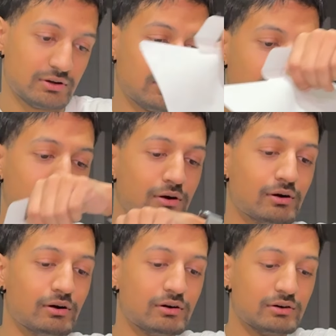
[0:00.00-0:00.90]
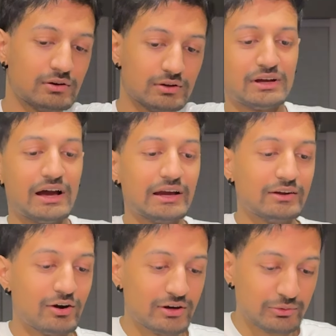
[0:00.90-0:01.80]
Oh, I
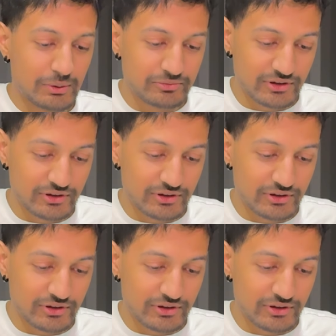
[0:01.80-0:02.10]
already ripped